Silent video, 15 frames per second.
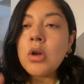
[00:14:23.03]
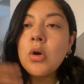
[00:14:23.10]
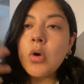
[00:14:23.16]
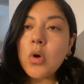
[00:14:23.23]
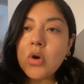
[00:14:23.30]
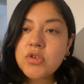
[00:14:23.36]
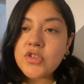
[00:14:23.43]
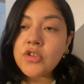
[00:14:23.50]

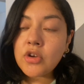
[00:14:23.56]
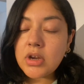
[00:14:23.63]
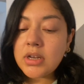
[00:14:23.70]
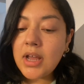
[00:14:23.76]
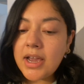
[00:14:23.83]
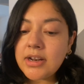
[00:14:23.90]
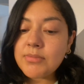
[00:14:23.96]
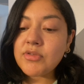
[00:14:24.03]
or certain
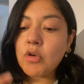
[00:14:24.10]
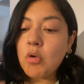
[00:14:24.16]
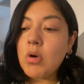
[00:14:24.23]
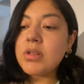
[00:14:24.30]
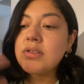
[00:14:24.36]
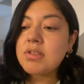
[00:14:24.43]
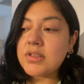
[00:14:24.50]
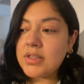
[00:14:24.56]
items go
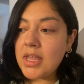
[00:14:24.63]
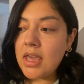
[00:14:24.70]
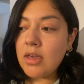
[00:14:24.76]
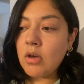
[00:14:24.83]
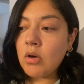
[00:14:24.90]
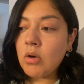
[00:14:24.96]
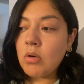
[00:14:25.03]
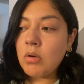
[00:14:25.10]
on
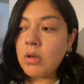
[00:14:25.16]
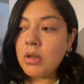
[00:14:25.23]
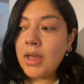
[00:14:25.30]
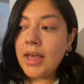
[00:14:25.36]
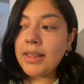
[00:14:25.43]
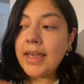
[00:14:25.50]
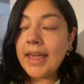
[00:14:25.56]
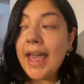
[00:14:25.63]
sale
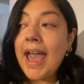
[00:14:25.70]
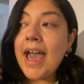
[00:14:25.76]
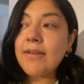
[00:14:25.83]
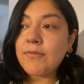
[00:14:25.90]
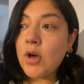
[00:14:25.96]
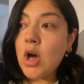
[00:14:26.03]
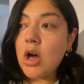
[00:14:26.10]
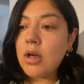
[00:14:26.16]
like
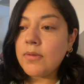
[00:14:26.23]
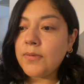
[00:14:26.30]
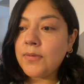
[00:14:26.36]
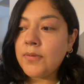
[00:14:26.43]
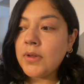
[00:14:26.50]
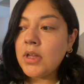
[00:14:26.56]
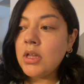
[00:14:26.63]
half off